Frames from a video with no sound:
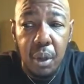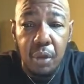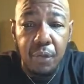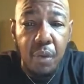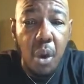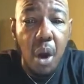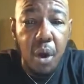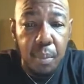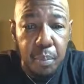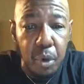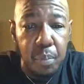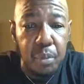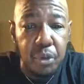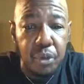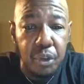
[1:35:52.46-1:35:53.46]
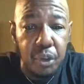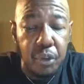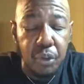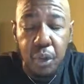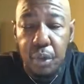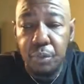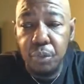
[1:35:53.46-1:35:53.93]
for our
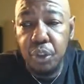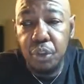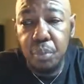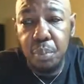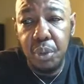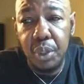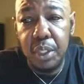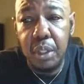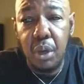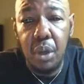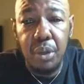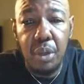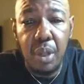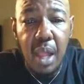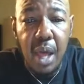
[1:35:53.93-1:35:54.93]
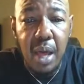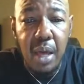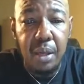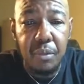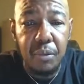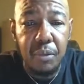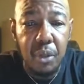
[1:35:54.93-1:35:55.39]
purposes of just putting on
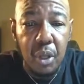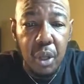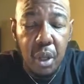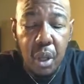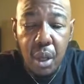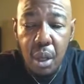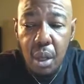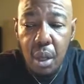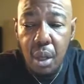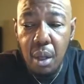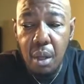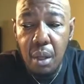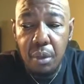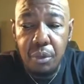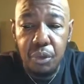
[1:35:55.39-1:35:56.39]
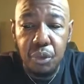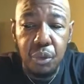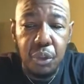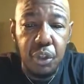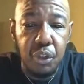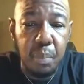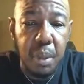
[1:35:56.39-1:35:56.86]
lives
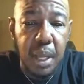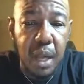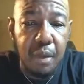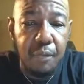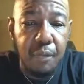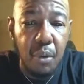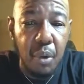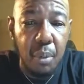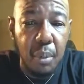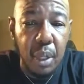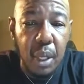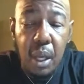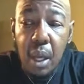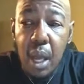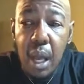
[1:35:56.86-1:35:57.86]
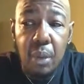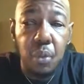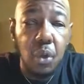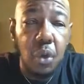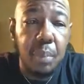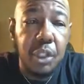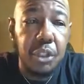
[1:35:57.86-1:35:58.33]
to this platform. I
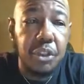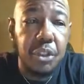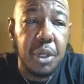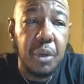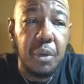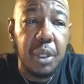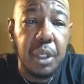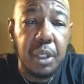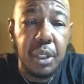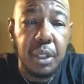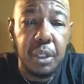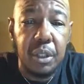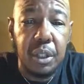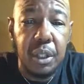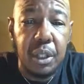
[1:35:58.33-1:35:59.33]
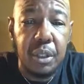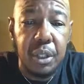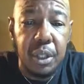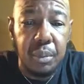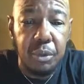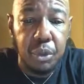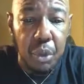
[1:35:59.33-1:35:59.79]
will be sharing
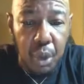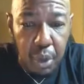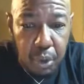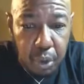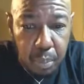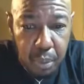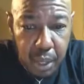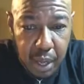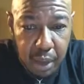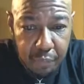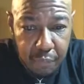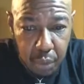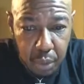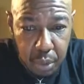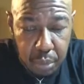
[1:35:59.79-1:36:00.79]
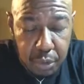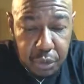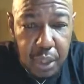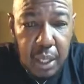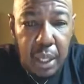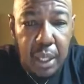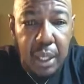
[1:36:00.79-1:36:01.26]
them to other
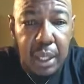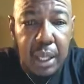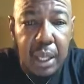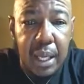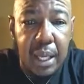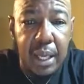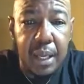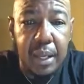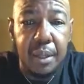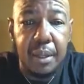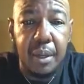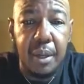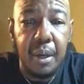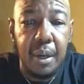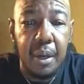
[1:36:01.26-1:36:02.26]
platforms, and